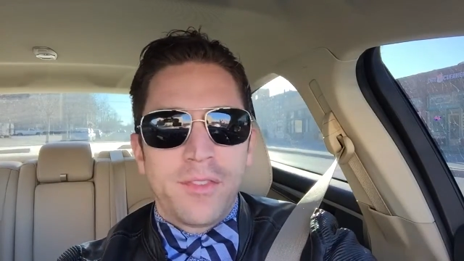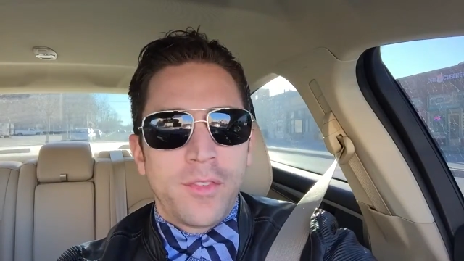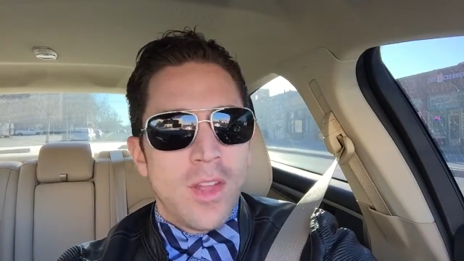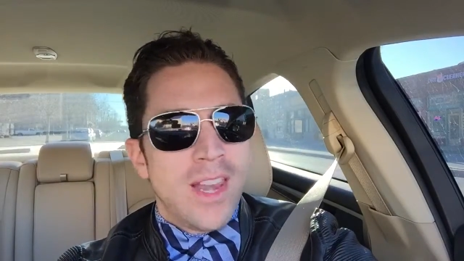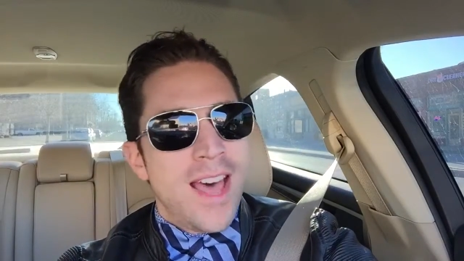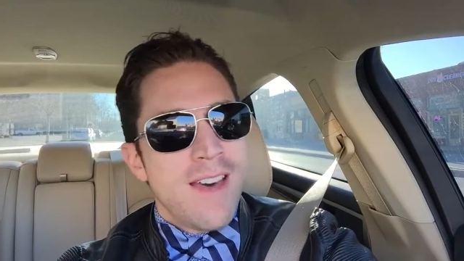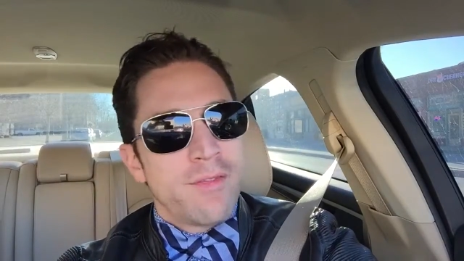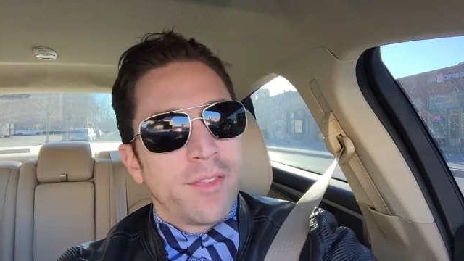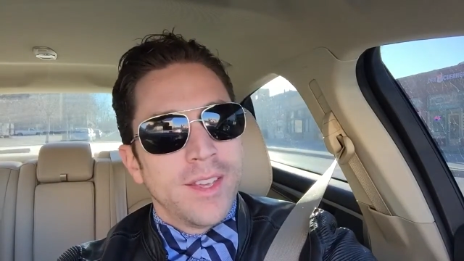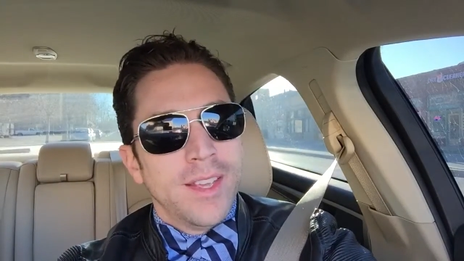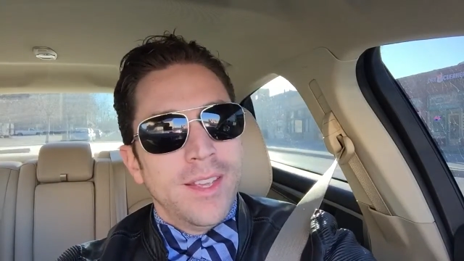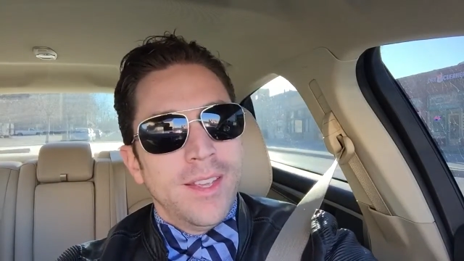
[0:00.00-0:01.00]
for love
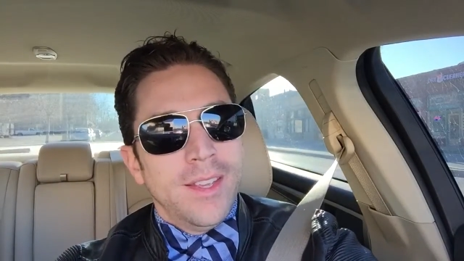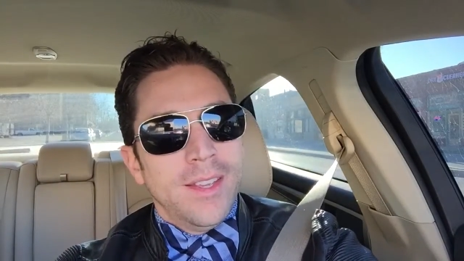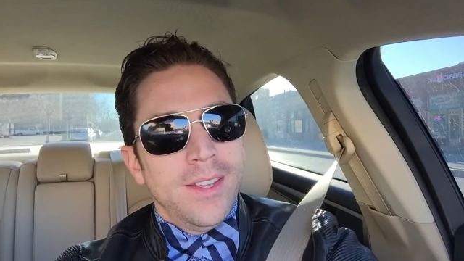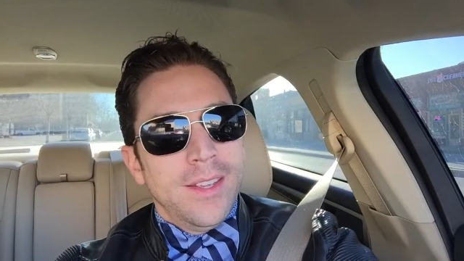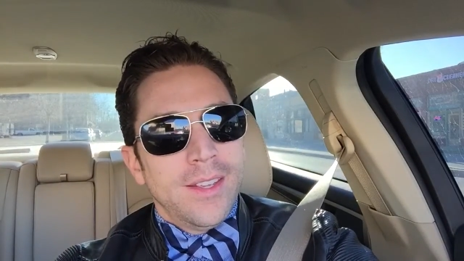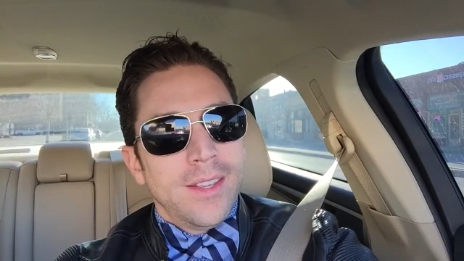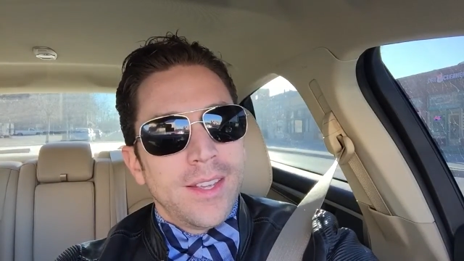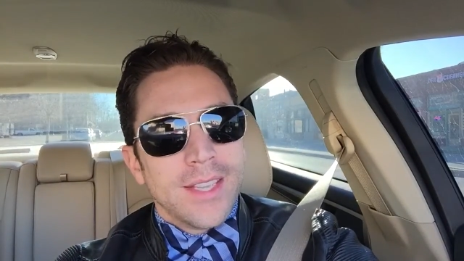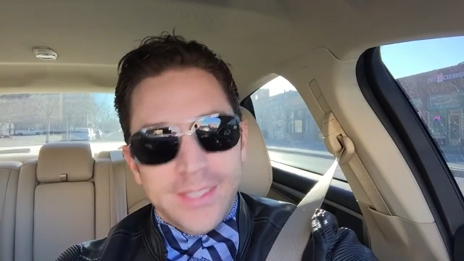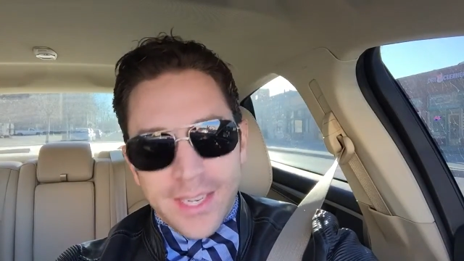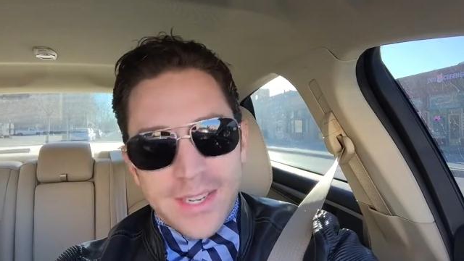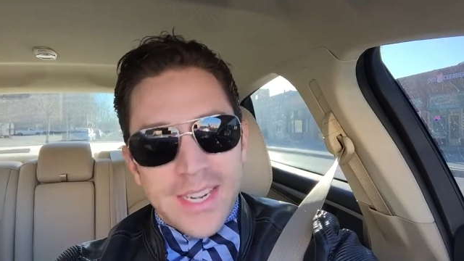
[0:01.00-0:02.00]

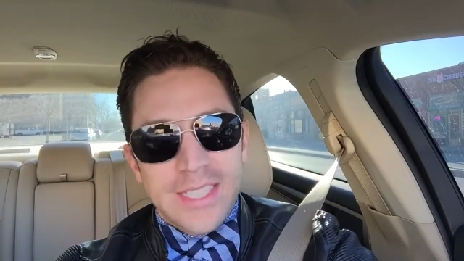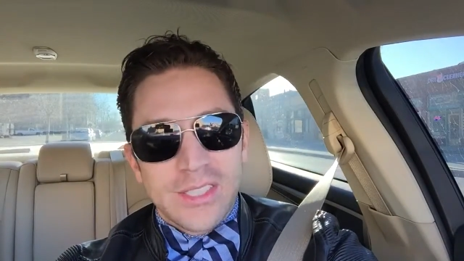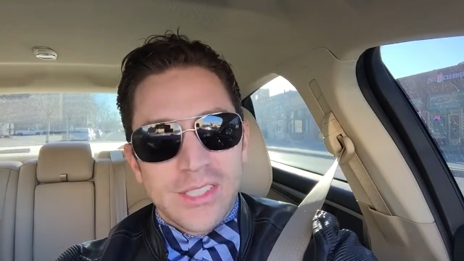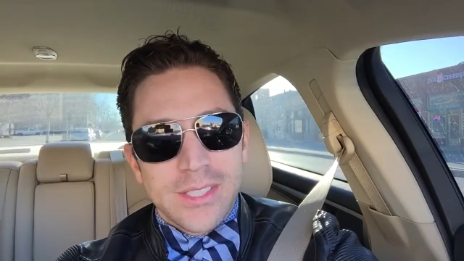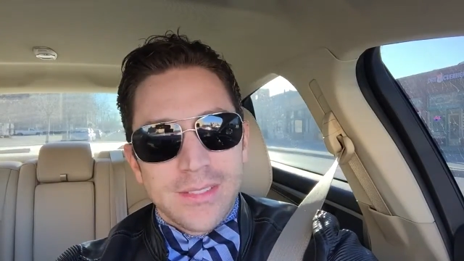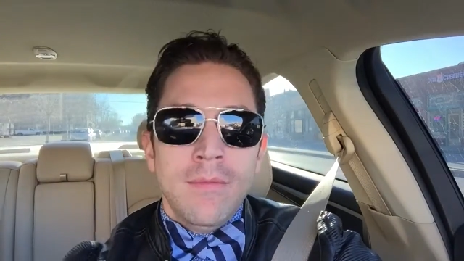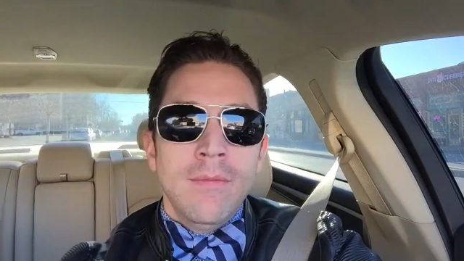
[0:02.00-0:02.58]
is endless.